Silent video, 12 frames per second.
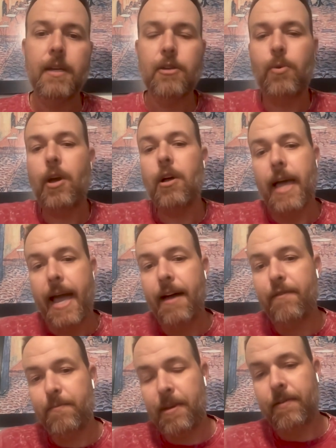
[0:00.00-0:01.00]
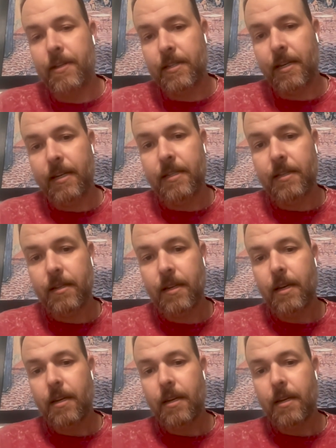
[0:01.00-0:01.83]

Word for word: because we all have PVCs